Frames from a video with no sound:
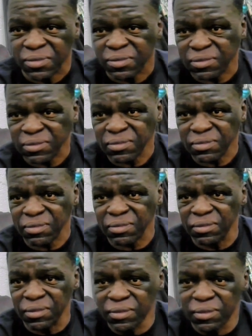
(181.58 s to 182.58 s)
to say that he
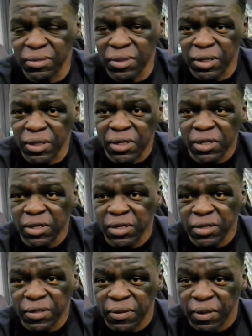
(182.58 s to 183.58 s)
won the fight, which
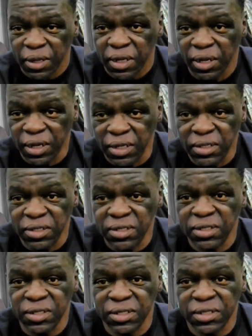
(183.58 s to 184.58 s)
which is, is,
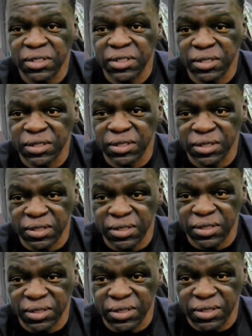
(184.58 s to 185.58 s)
dubious at best, to
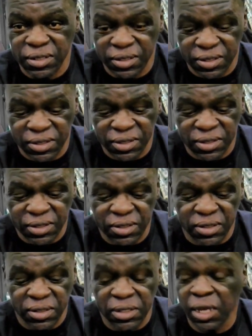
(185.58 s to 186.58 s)
say he beat his
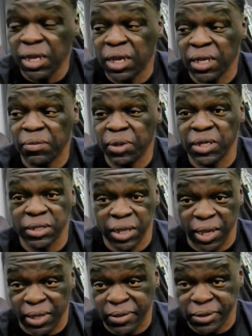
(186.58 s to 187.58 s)
ass. Yeah, he beat his
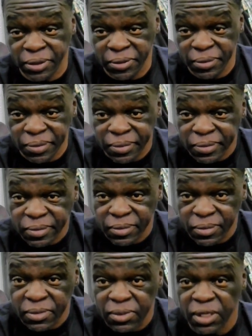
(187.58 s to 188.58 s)
ass.
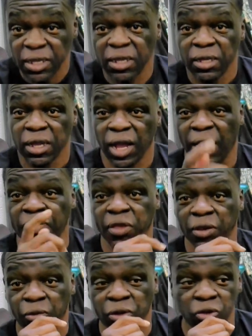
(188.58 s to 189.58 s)
I
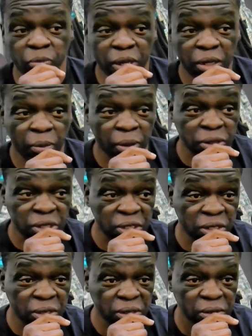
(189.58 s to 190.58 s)
think when you beat a
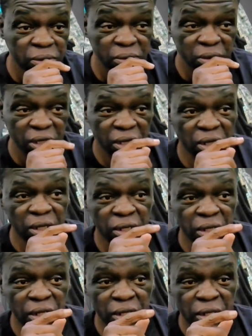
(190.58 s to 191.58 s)
person
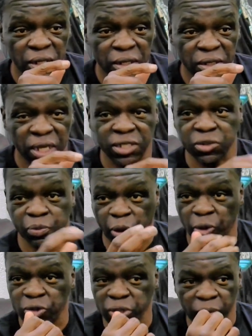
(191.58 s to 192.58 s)
that
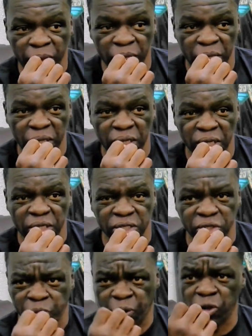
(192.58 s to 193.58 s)
supposedly is
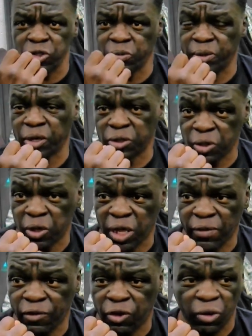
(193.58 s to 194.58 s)
supposed to be on your
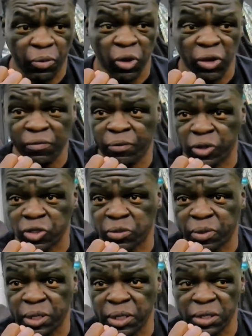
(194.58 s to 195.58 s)
level or even supposed to
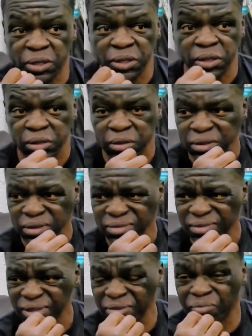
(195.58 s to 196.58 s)
be
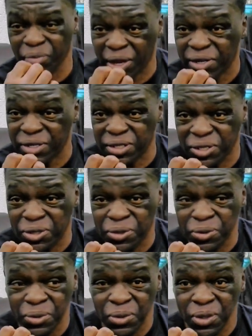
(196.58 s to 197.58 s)
better than you,
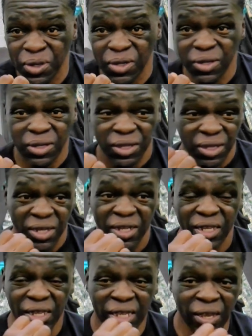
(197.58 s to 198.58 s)

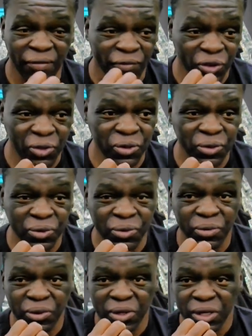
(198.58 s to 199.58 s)
if you
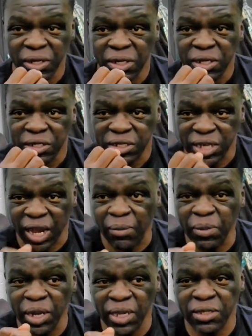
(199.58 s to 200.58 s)

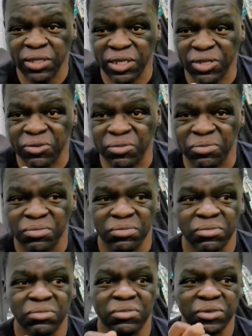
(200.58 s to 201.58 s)
dominate them
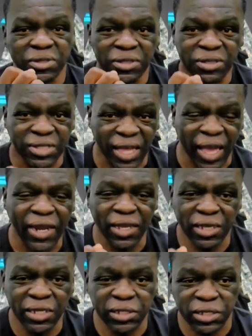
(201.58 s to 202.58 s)
that
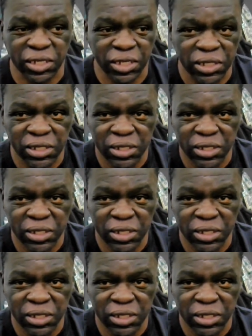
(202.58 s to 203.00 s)
easy,